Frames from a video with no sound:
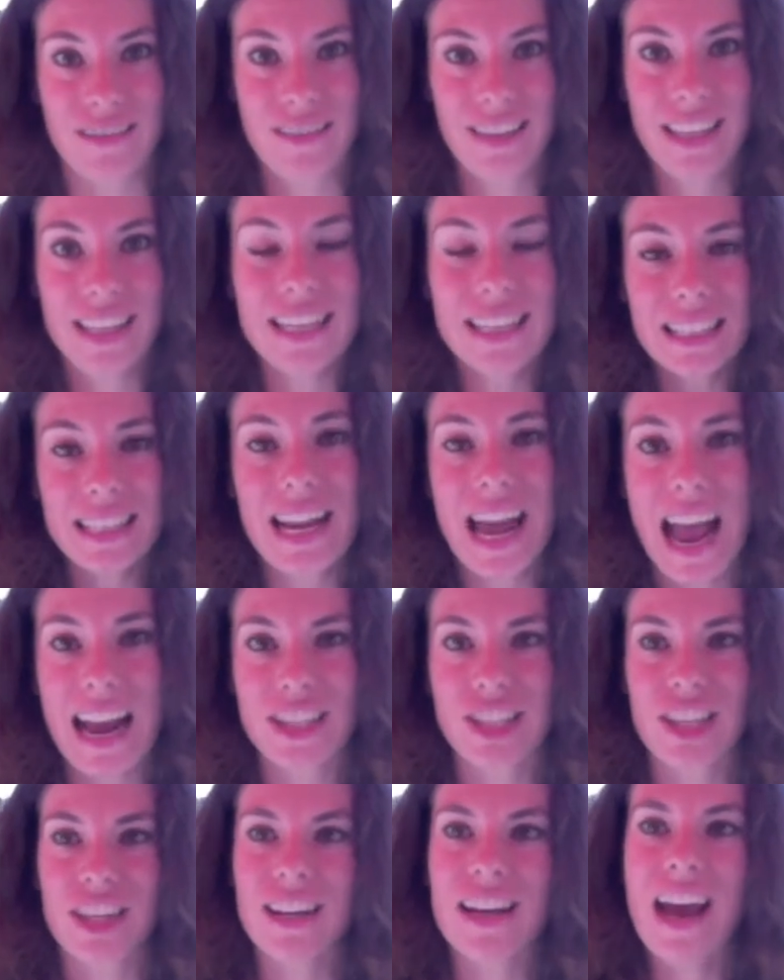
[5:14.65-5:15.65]
It is an
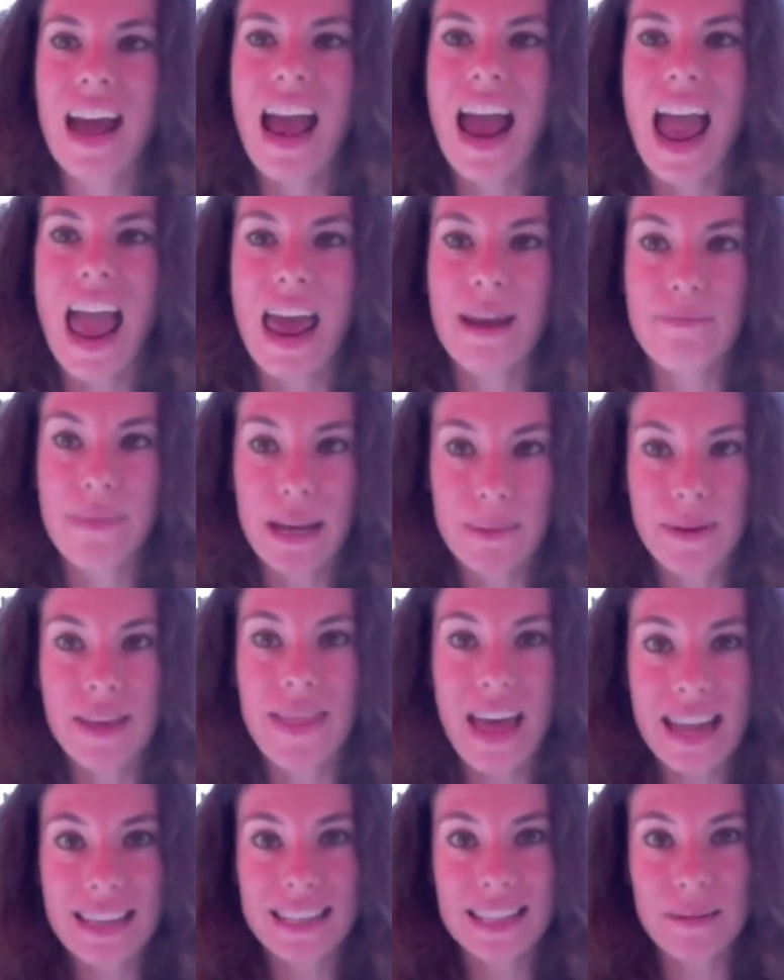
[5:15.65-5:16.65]
action, and maybe
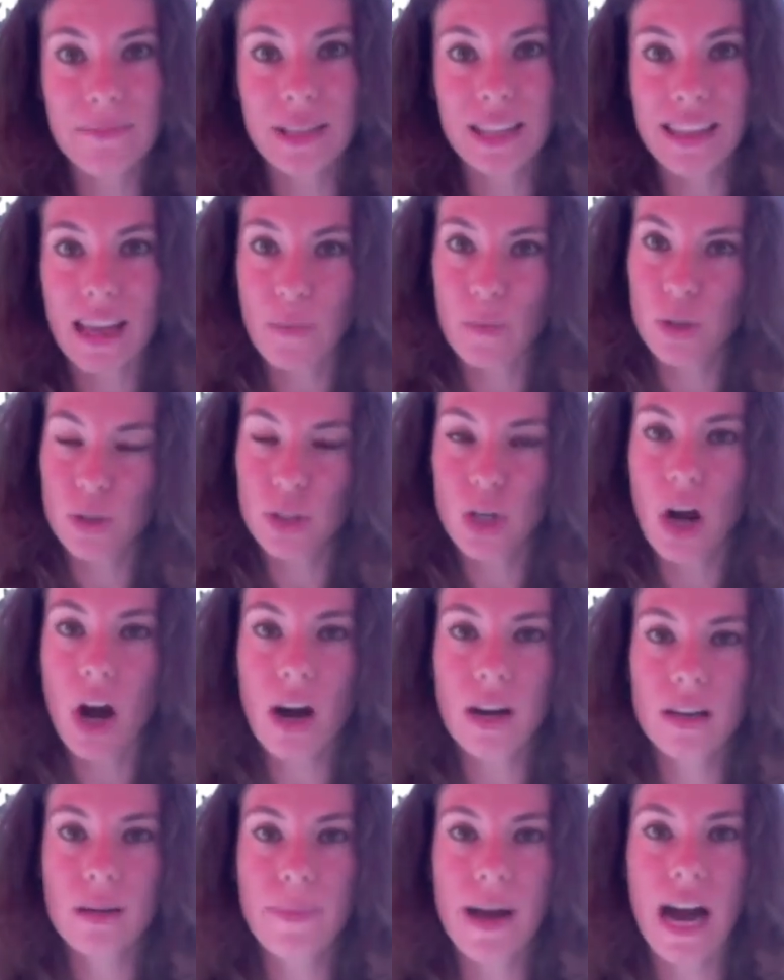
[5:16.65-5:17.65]
that's something that we'll
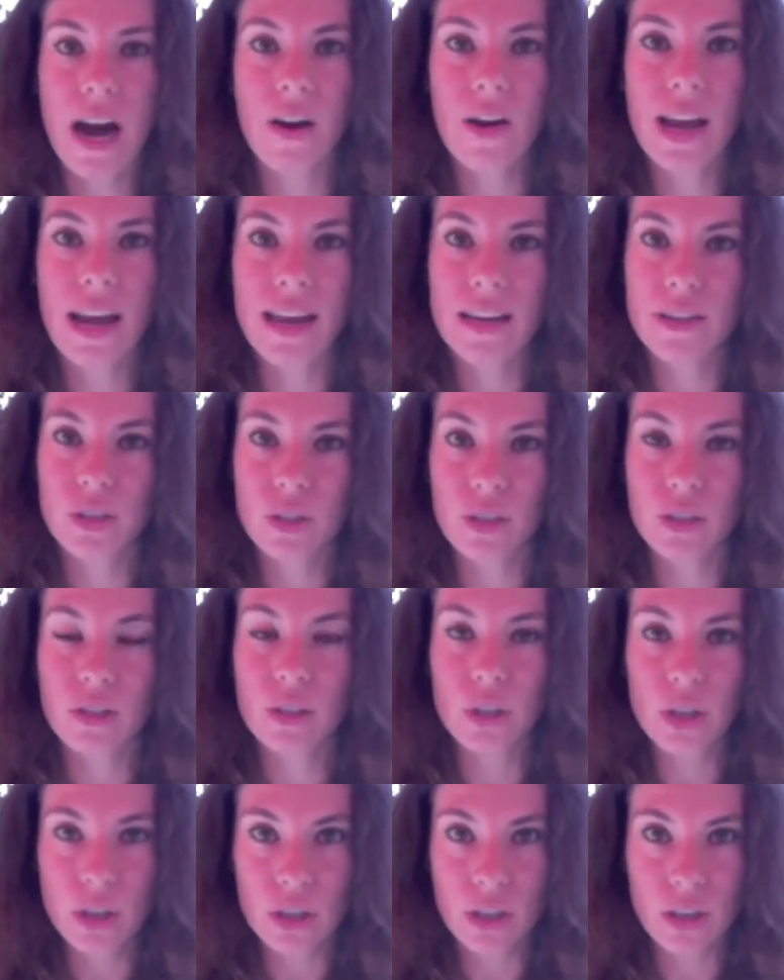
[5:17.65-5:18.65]
talk about and you'll
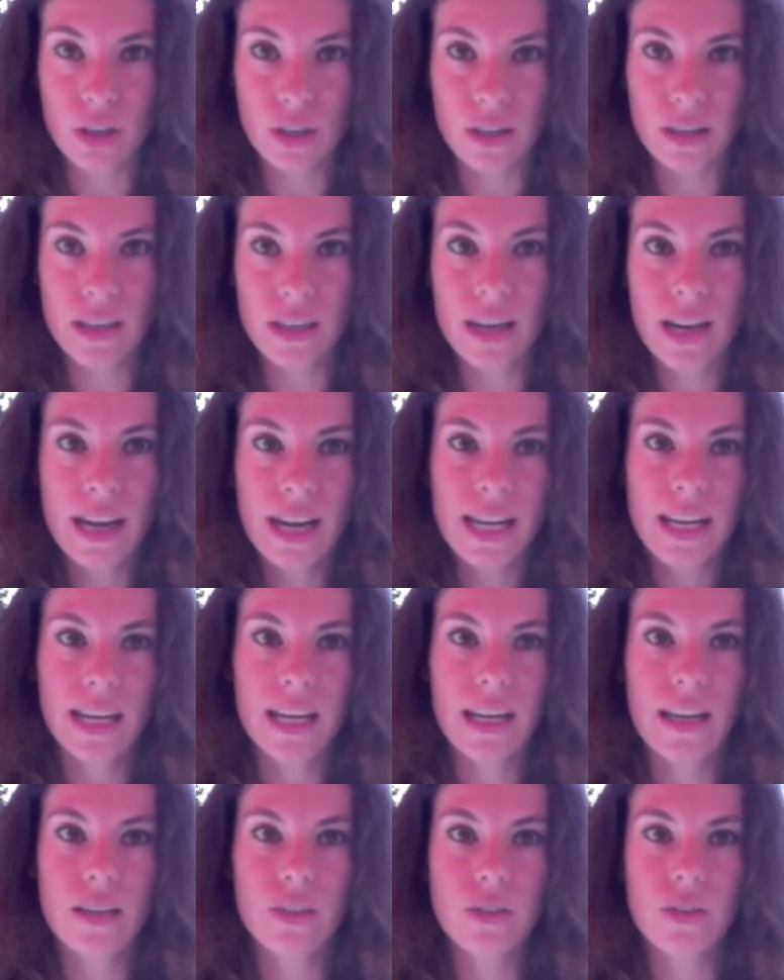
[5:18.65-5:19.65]
learn
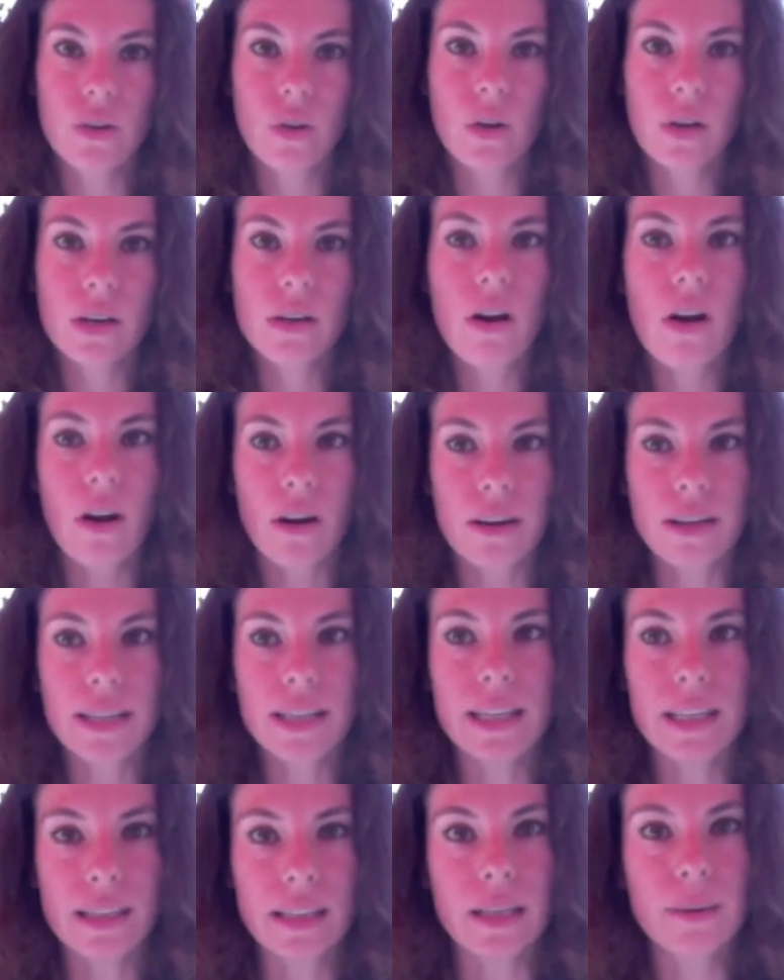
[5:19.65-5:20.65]
in your heart
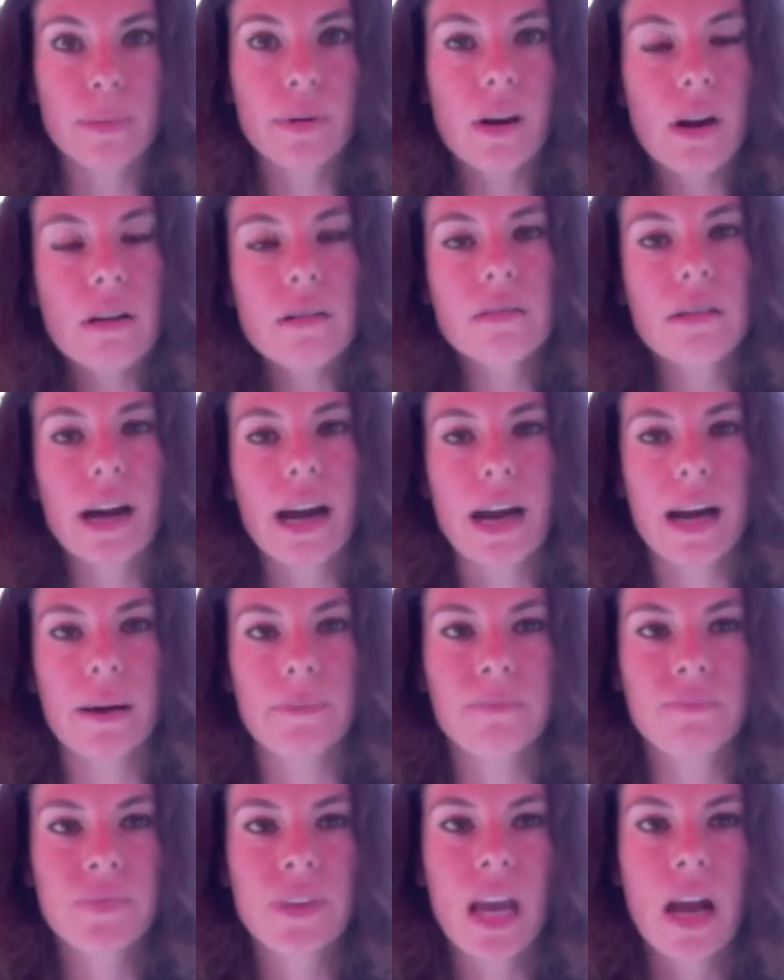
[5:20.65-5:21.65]
healing program.